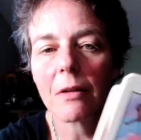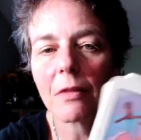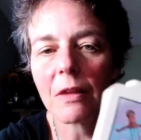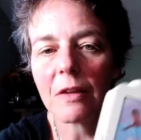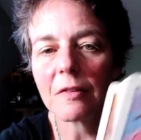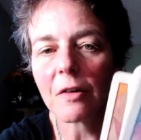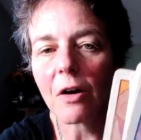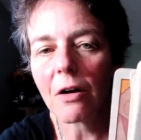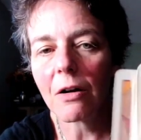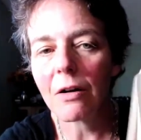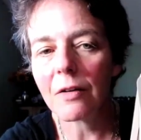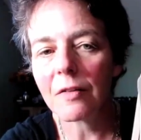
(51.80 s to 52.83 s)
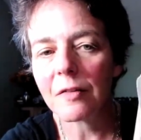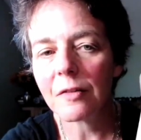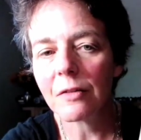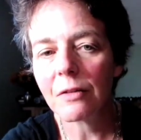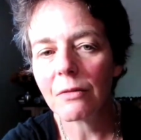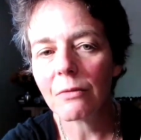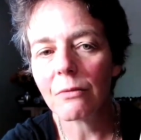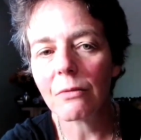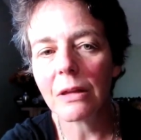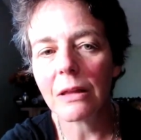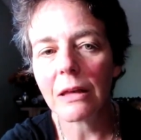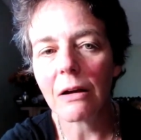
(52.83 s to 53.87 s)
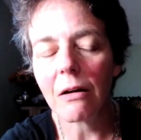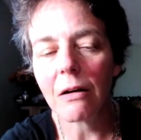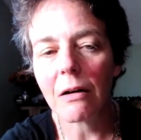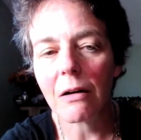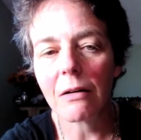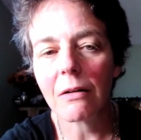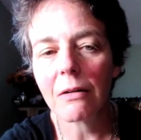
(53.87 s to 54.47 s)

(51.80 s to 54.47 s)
these cards really are.